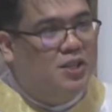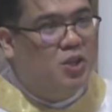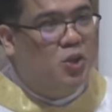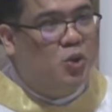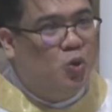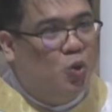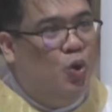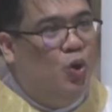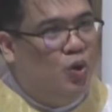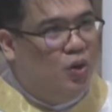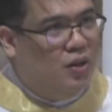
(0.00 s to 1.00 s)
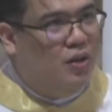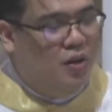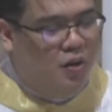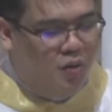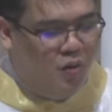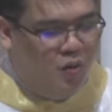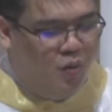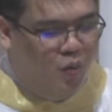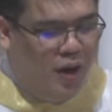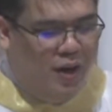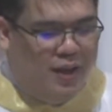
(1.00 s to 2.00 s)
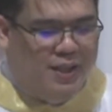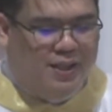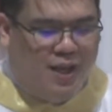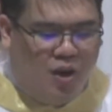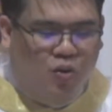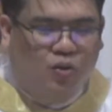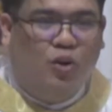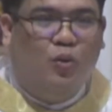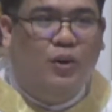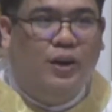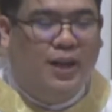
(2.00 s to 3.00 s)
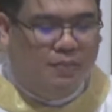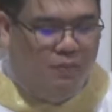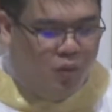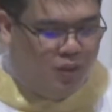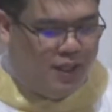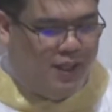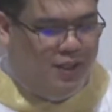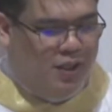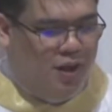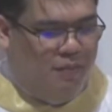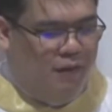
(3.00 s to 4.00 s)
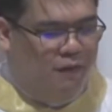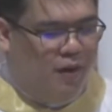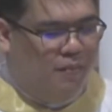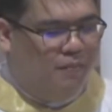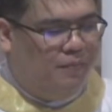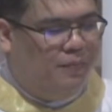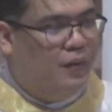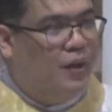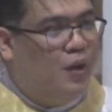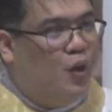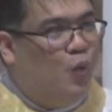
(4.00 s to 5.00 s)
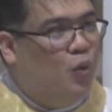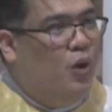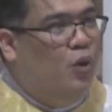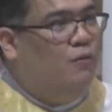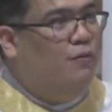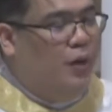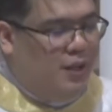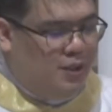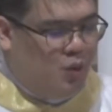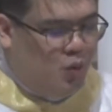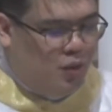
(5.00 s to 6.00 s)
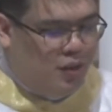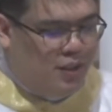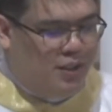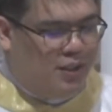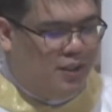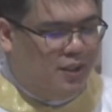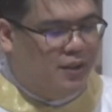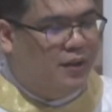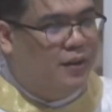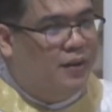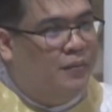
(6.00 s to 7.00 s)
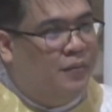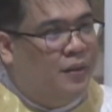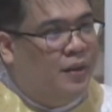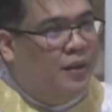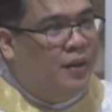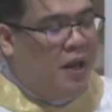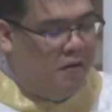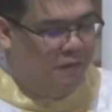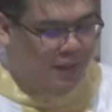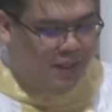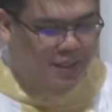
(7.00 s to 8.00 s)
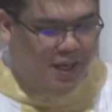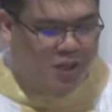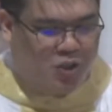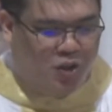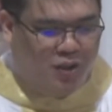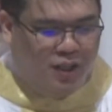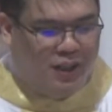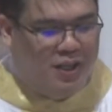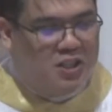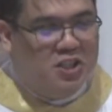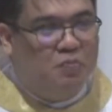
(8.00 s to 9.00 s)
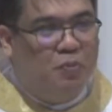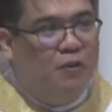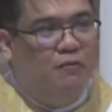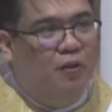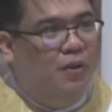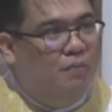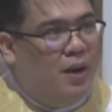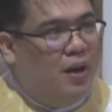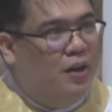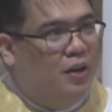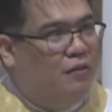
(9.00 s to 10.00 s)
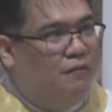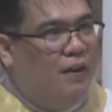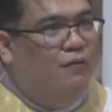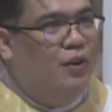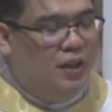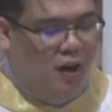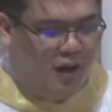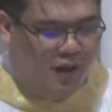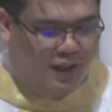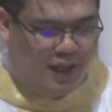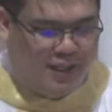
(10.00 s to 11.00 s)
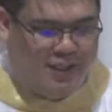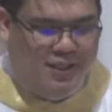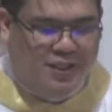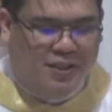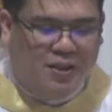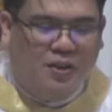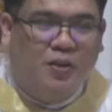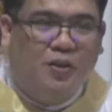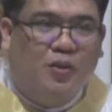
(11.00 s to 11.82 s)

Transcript: is to look where that sound or where that music is coming from. We look for its source. If it is a song that is performed by our favorite artists,